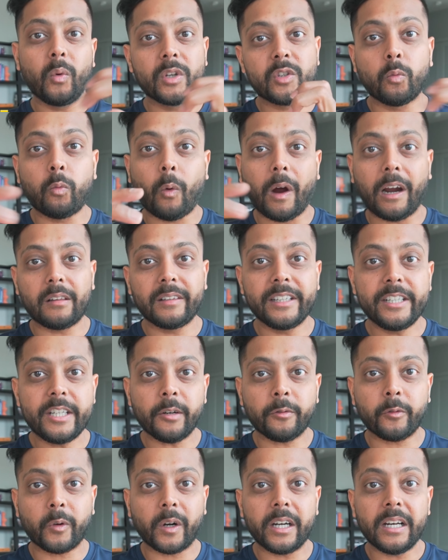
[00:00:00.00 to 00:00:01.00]
was wildly
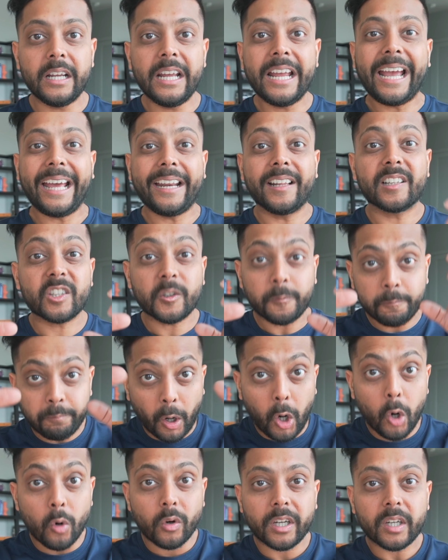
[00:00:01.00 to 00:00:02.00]
different. And it
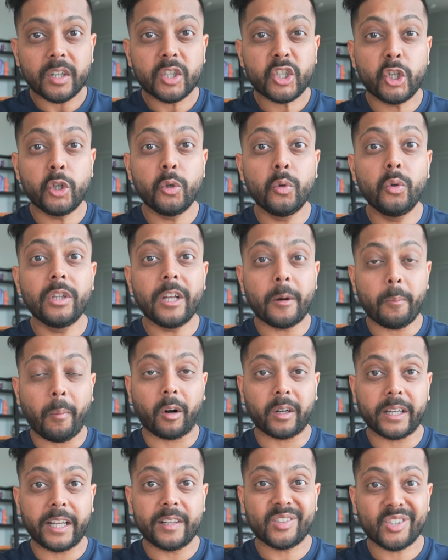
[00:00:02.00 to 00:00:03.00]
spoke to their
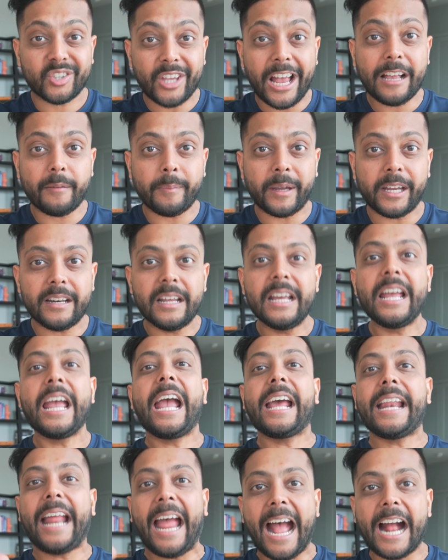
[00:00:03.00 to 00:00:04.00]
market segment
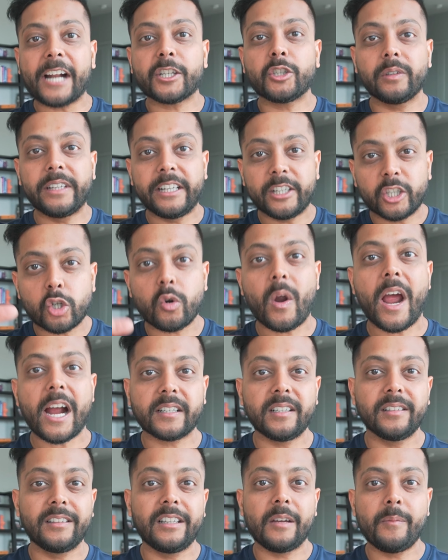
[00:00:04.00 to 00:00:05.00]
and actually
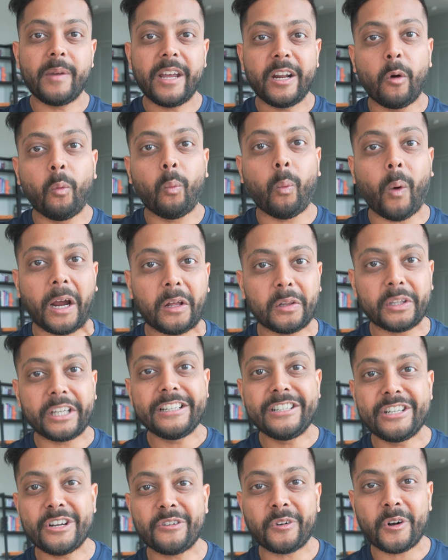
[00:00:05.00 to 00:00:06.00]
attracted them in a wildly
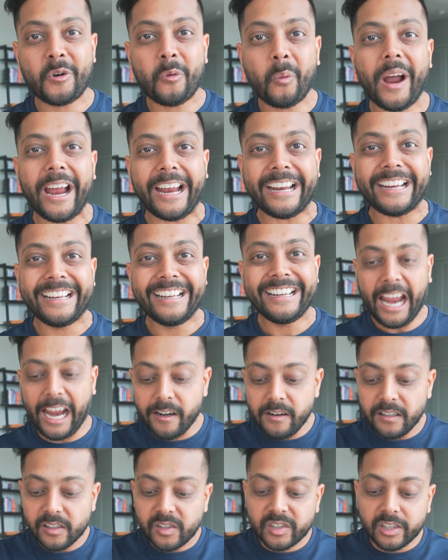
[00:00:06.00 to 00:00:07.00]
different way.
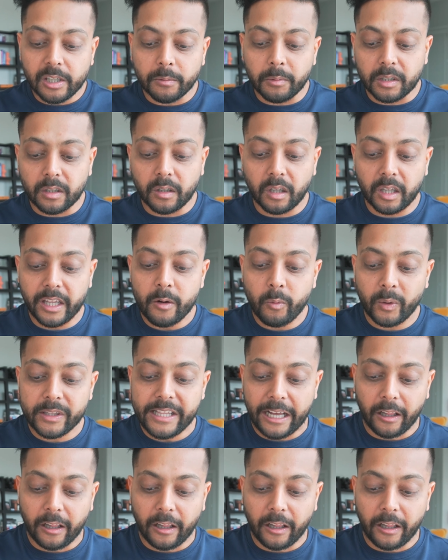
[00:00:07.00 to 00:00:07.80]
And similarly with